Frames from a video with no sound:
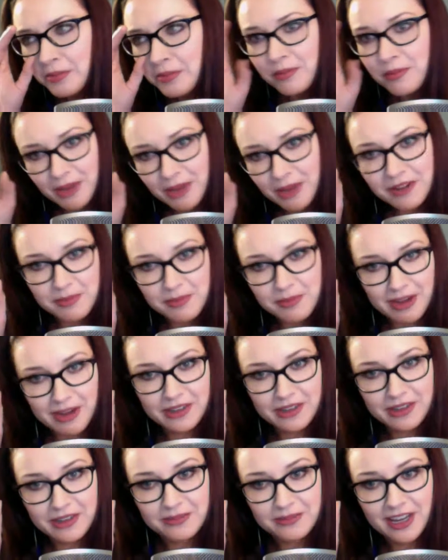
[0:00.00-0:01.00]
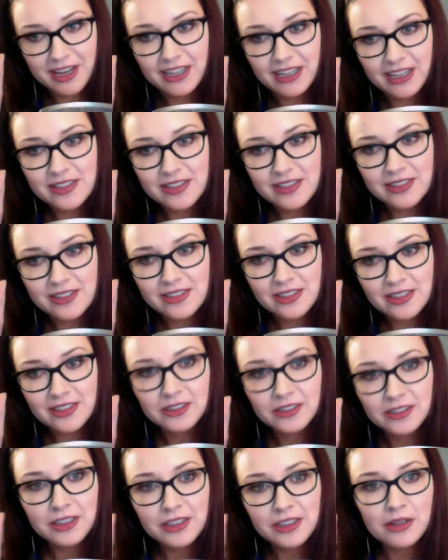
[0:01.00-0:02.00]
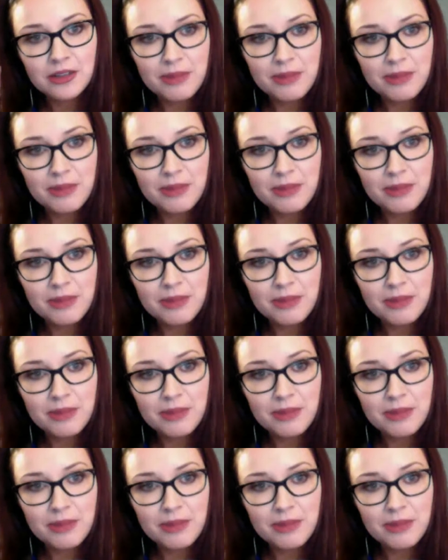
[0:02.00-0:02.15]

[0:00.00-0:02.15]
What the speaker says: better about him, guys. A little bit